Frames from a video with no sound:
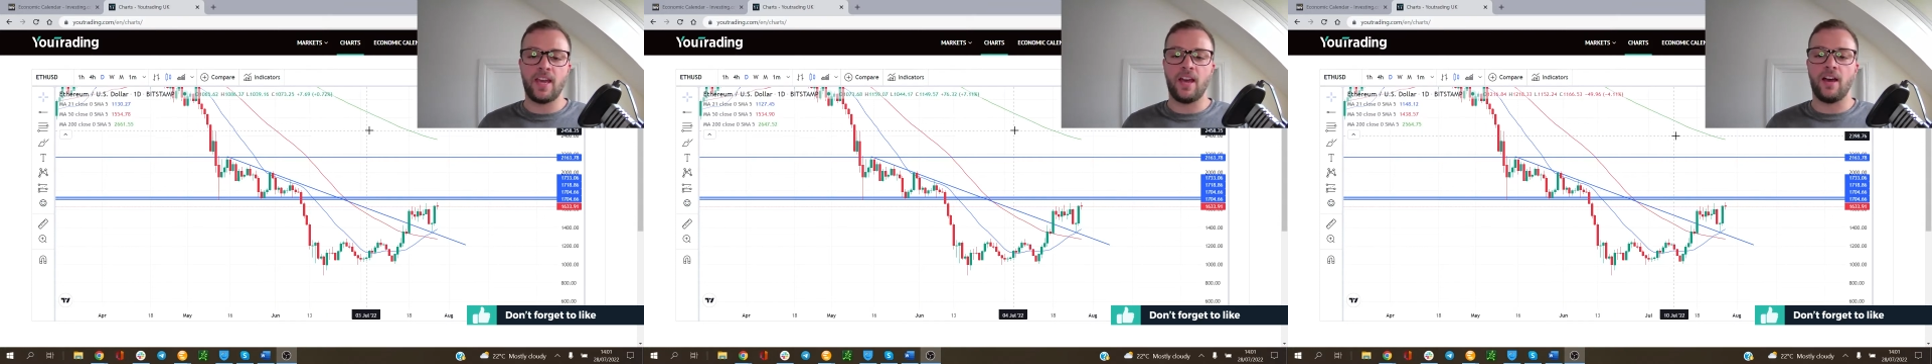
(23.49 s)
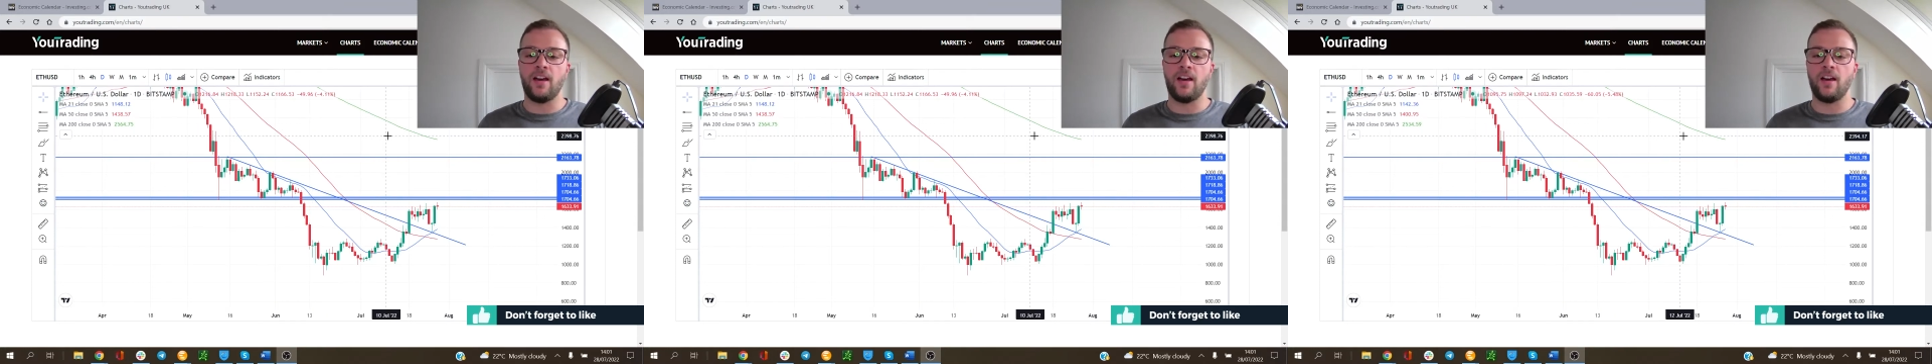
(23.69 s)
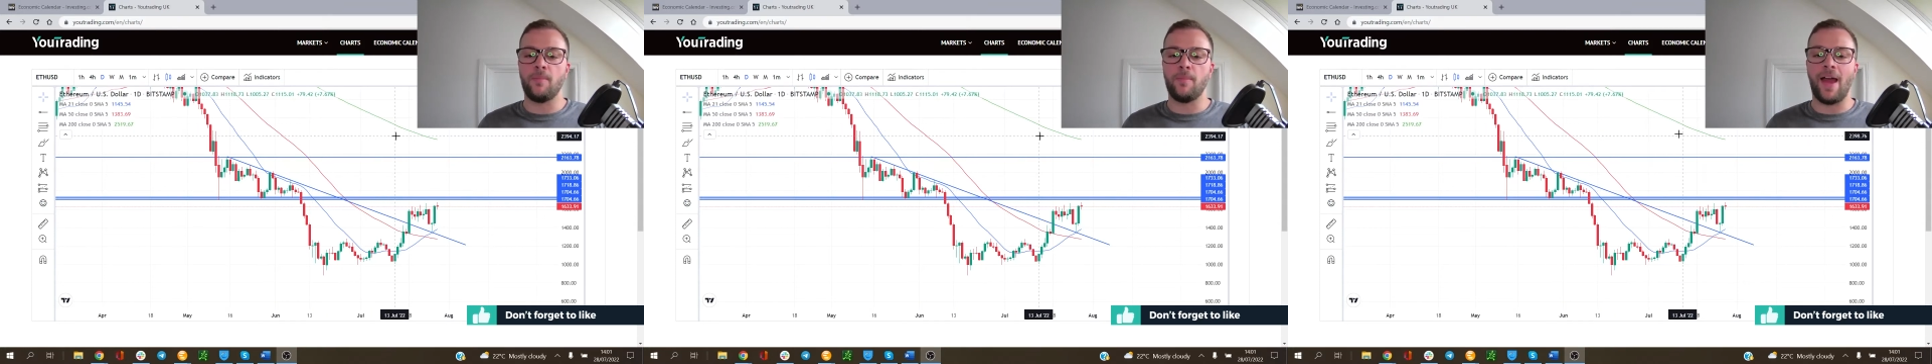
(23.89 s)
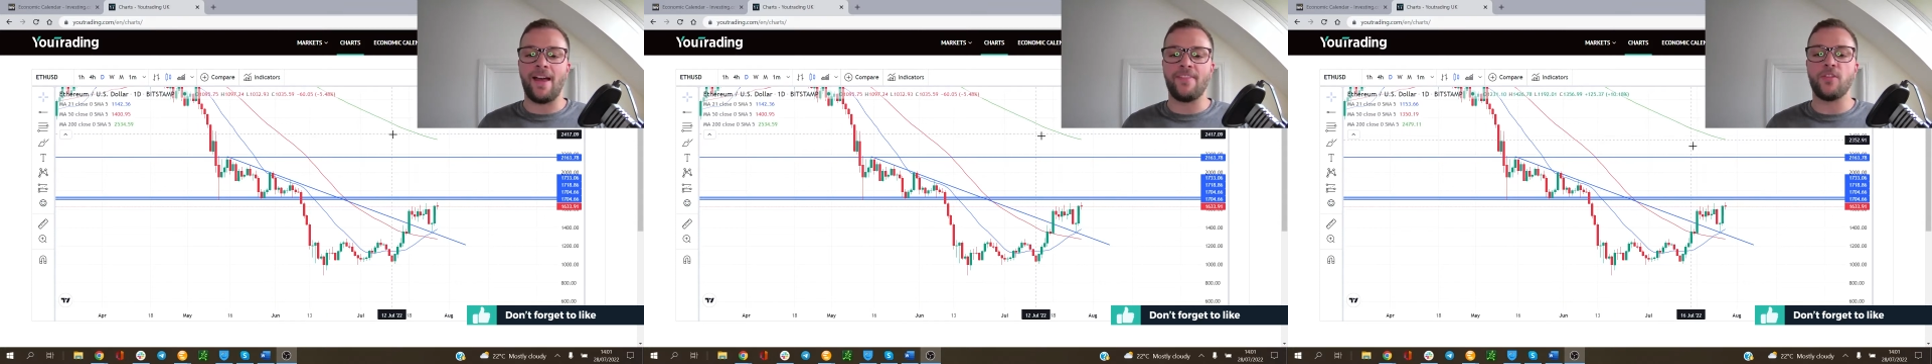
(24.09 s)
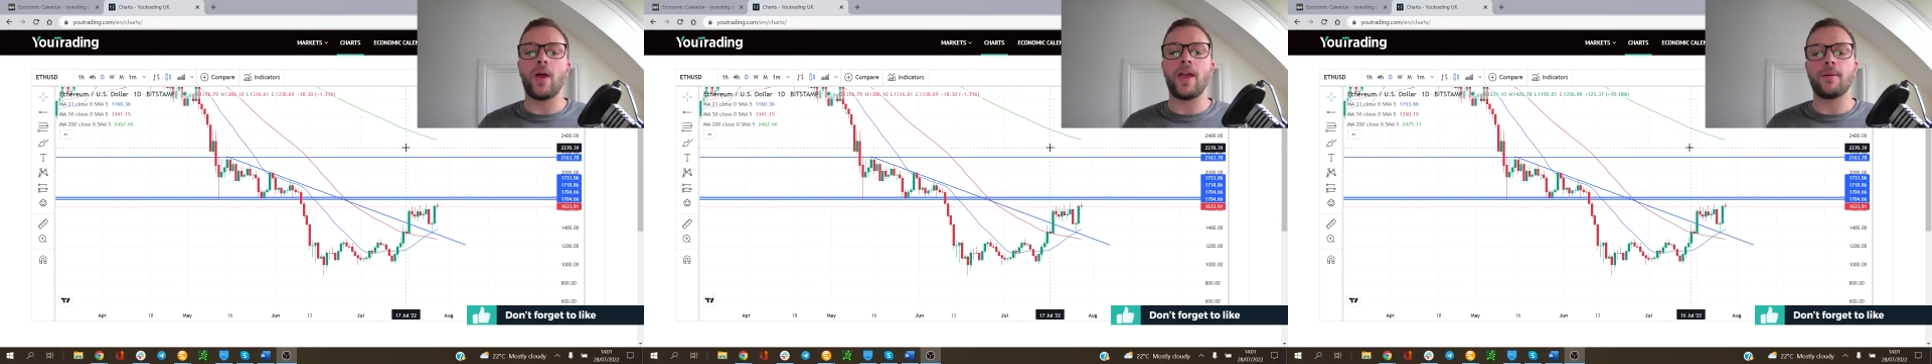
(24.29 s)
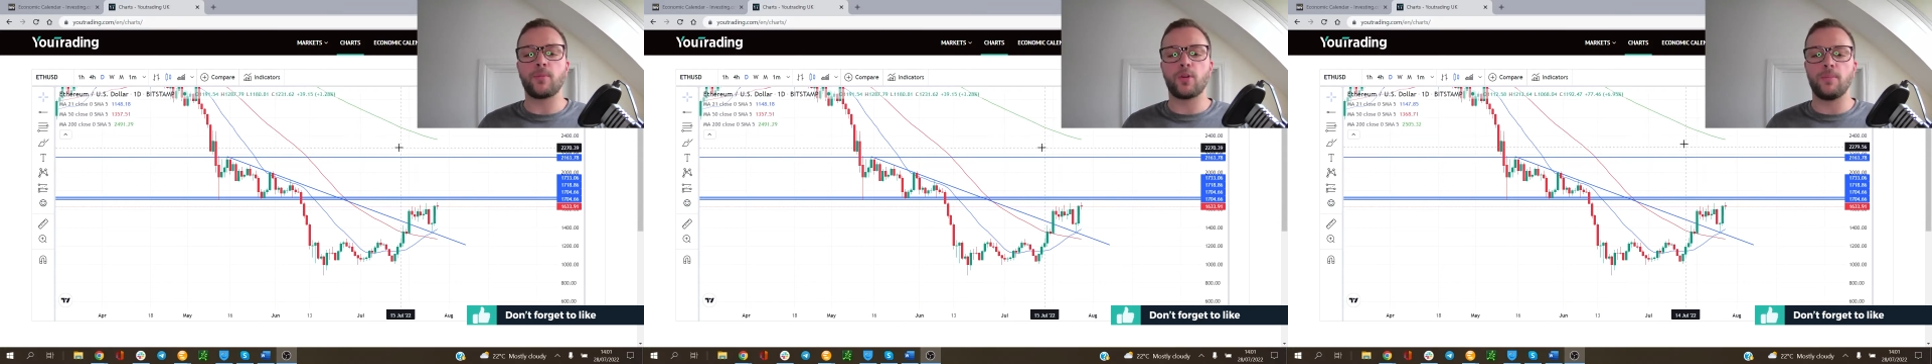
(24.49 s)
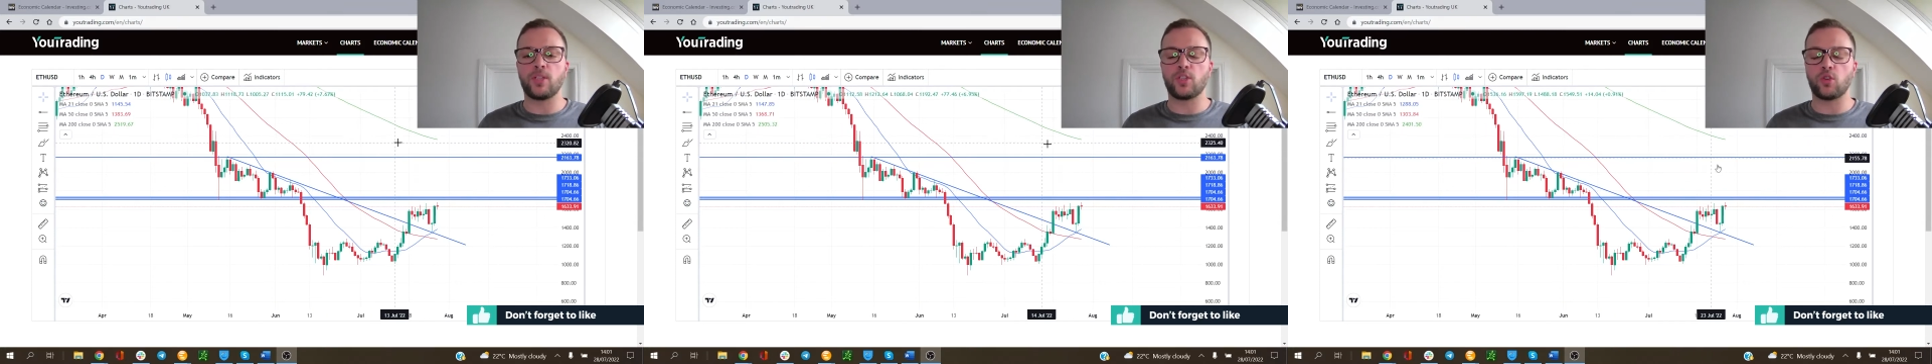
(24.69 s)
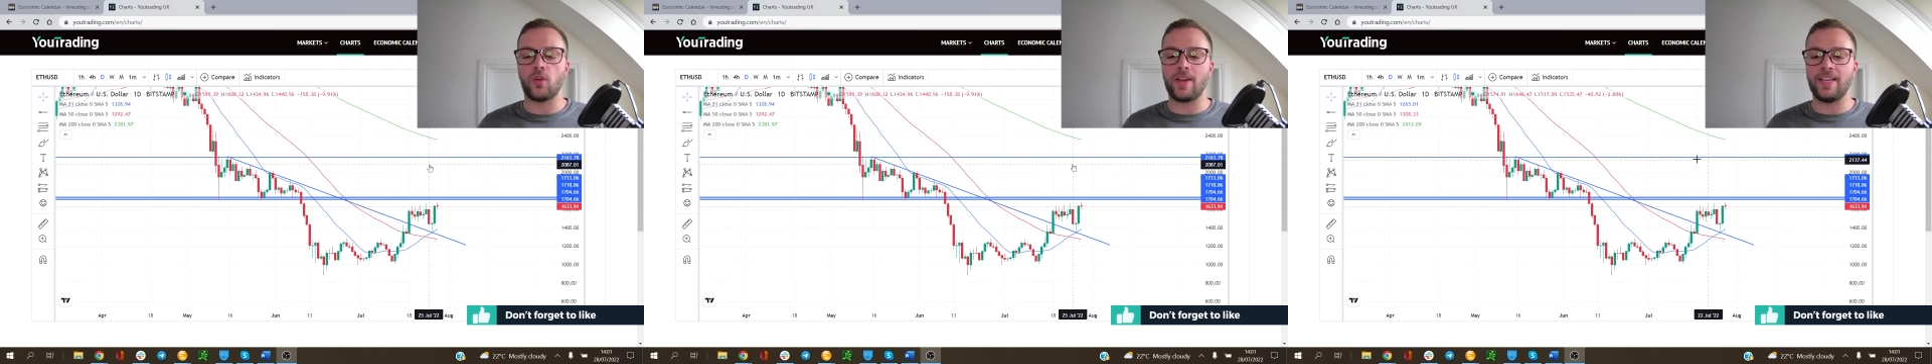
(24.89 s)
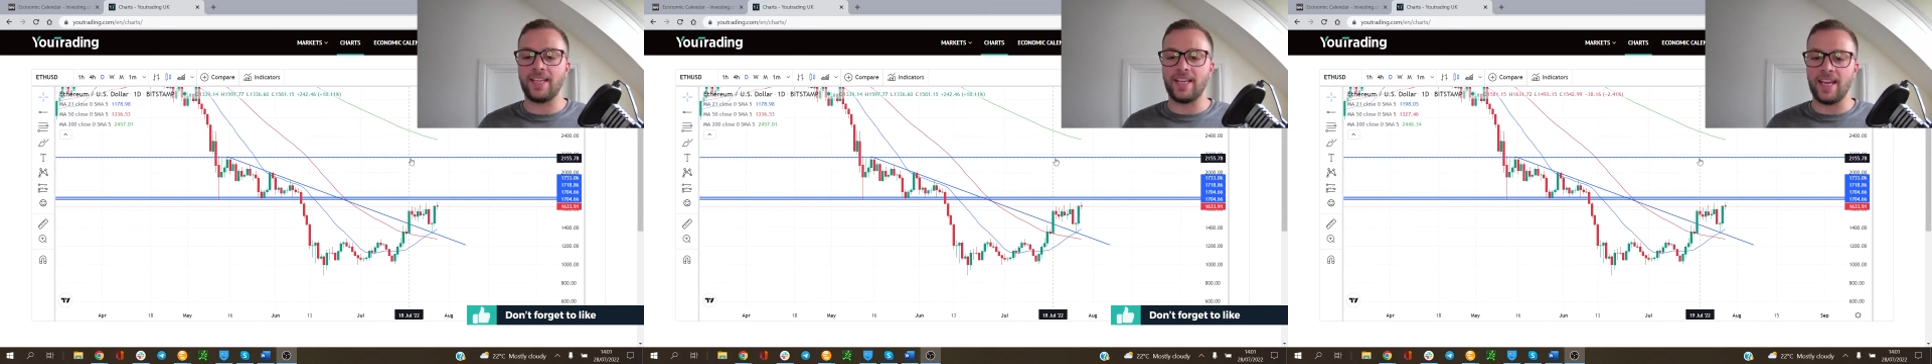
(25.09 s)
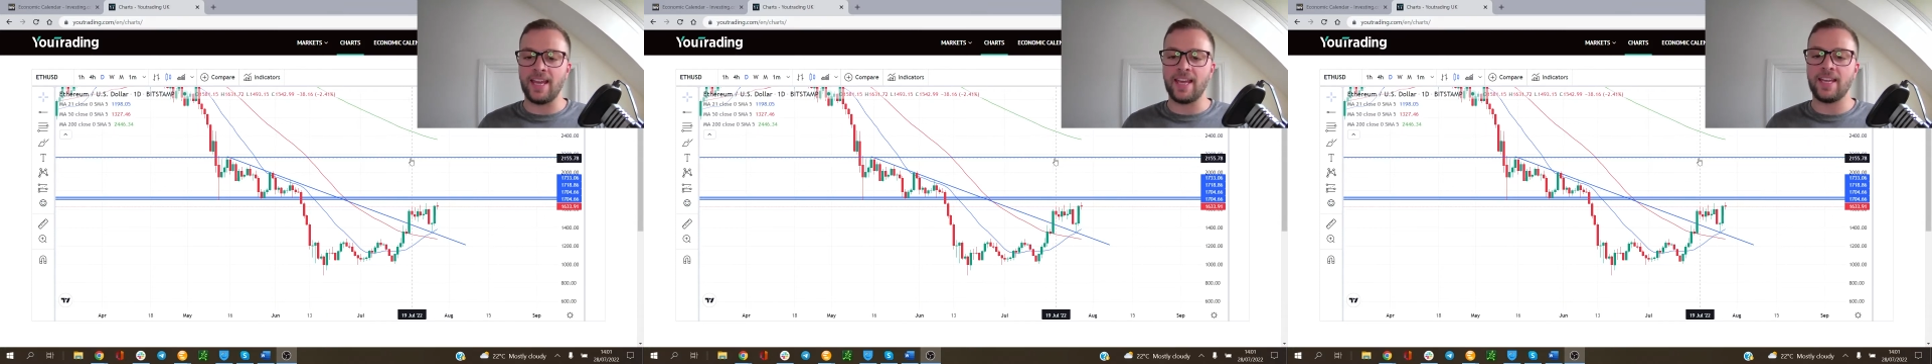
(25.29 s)
and the way I'm going to be trading
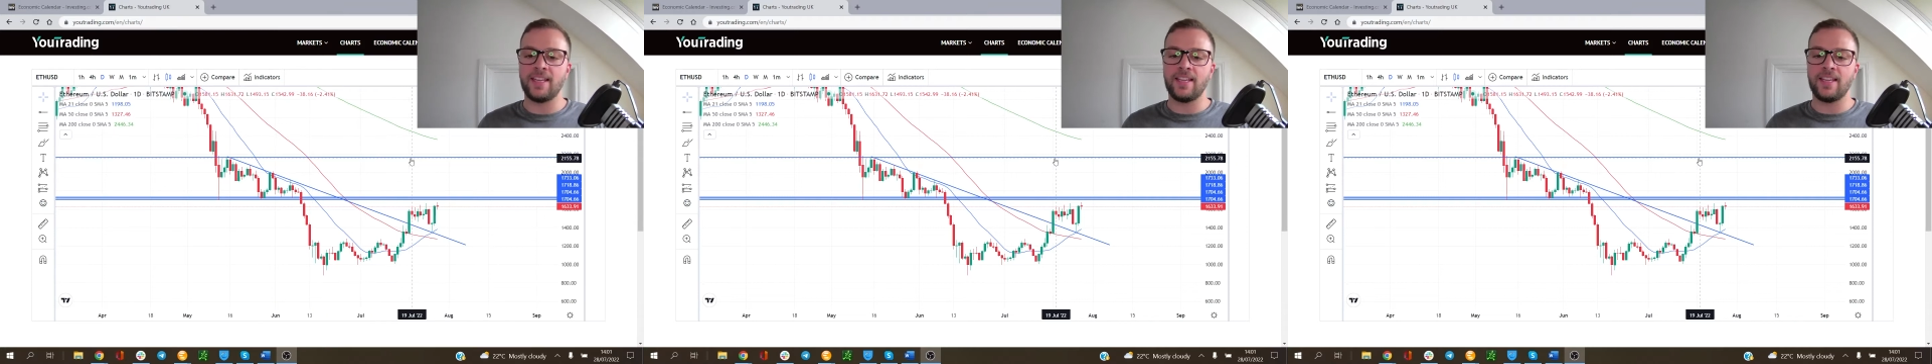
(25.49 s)
it